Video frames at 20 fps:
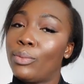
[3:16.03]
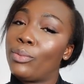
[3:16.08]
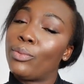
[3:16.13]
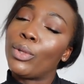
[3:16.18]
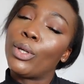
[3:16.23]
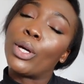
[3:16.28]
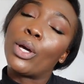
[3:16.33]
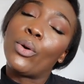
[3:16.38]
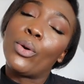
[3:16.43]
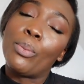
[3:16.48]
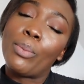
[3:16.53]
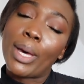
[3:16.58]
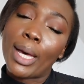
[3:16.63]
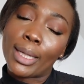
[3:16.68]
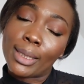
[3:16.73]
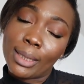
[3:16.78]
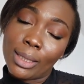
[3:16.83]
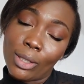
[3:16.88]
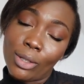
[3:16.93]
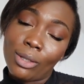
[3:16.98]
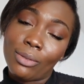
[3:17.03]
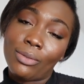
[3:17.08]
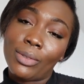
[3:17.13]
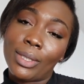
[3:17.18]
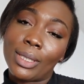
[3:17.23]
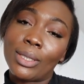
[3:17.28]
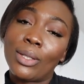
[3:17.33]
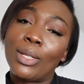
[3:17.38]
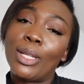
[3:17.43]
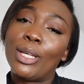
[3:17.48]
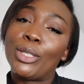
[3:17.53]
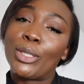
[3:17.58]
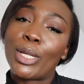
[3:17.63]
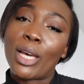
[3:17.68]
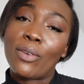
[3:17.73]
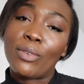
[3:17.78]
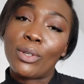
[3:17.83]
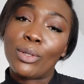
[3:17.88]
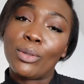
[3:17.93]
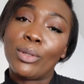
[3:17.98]
you're going back to the office unless you
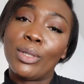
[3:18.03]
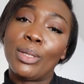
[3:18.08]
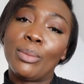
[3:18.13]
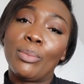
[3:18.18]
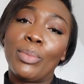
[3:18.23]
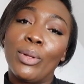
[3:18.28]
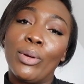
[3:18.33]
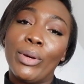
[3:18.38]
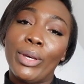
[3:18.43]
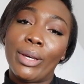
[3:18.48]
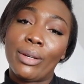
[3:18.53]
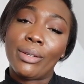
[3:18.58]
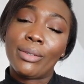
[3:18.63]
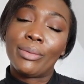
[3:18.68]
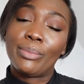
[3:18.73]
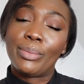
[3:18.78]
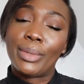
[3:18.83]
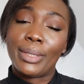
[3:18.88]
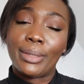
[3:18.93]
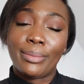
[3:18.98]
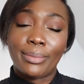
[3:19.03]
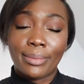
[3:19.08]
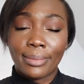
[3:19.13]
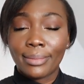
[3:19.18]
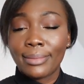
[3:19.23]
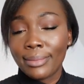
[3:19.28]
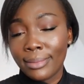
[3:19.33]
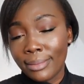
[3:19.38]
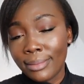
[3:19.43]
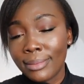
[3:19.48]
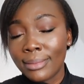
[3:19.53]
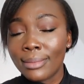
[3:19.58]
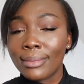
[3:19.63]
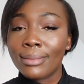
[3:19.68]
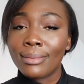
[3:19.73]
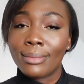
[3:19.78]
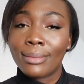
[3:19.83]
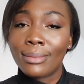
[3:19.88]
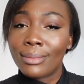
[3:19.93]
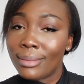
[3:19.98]
have a cool employer, but
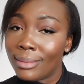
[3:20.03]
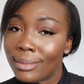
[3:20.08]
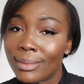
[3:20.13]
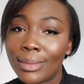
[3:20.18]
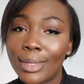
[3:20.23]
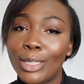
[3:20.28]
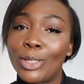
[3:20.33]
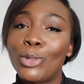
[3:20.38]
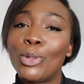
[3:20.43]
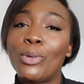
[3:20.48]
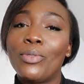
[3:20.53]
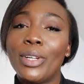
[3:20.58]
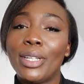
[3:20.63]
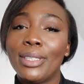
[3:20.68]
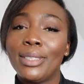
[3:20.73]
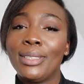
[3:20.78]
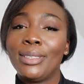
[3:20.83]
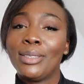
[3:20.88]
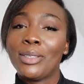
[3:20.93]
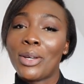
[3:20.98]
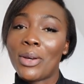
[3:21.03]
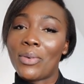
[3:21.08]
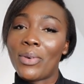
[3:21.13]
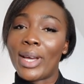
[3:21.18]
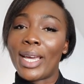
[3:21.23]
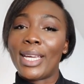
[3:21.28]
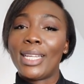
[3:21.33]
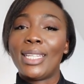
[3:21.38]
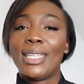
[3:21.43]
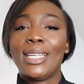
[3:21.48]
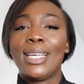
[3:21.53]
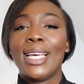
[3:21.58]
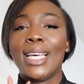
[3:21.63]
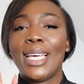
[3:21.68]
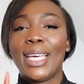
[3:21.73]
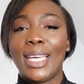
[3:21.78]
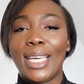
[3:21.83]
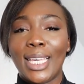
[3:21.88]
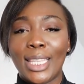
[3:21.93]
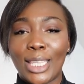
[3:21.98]
it's over. All right,
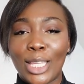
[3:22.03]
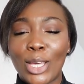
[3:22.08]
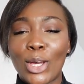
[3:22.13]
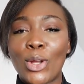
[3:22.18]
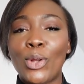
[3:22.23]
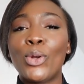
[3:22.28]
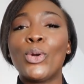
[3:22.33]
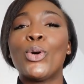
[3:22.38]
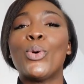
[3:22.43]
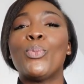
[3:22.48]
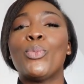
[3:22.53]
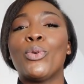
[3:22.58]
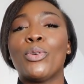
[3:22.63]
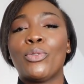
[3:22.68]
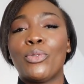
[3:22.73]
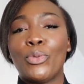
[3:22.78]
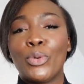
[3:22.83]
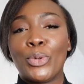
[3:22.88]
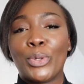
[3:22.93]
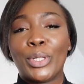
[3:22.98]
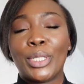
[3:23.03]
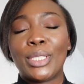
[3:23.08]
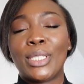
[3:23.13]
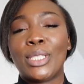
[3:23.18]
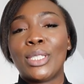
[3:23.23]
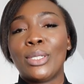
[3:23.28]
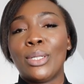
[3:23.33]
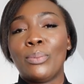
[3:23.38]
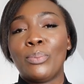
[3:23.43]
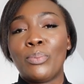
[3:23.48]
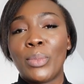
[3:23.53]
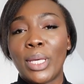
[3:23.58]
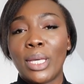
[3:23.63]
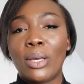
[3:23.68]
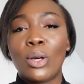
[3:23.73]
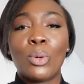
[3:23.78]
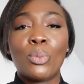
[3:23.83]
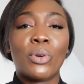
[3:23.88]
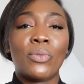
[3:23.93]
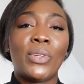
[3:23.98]
there are no more forced to
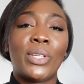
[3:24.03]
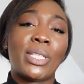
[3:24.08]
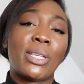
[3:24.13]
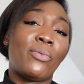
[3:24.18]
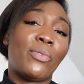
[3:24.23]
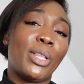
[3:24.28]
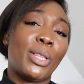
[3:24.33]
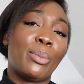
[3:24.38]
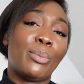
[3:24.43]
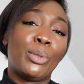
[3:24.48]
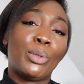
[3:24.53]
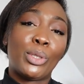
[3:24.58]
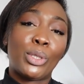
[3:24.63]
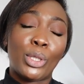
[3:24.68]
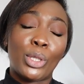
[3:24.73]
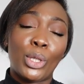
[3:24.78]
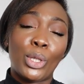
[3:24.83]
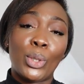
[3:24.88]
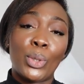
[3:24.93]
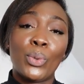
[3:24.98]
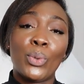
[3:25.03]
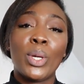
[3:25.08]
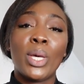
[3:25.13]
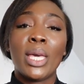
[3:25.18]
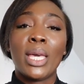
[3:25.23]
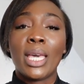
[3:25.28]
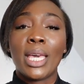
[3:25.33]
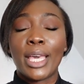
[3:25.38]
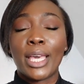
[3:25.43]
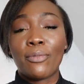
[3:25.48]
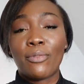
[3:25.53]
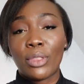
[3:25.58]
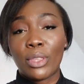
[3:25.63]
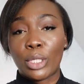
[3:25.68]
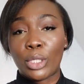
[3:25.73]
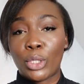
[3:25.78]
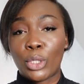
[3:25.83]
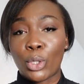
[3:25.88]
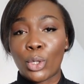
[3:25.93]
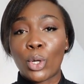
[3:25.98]
make home office available to you if
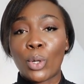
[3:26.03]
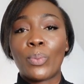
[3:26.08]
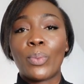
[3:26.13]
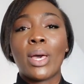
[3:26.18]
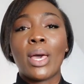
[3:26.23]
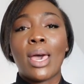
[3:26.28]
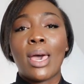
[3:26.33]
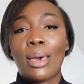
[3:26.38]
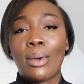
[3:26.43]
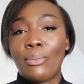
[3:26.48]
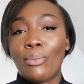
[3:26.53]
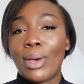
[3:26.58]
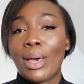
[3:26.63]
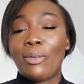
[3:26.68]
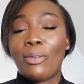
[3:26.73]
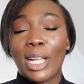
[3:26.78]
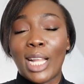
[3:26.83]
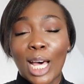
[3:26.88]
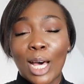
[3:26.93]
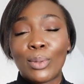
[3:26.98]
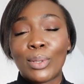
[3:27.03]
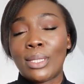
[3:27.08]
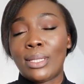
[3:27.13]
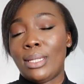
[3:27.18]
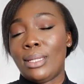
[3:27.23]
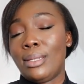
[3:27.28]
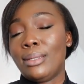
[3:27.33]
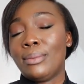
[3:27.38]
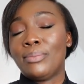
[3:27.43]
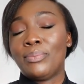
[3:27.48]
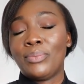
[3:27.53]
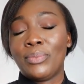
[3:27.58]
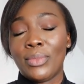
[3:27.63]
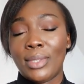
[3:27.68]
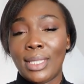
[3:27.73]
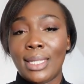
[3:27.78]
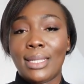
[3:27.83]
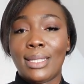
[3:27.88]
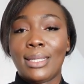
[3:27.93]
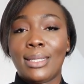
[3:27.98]
the job allows it.
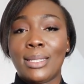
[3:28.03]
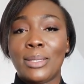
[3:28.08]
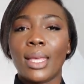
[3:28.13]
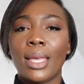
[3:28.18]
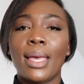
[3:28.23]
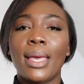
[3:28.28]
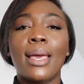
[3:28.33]
Yes.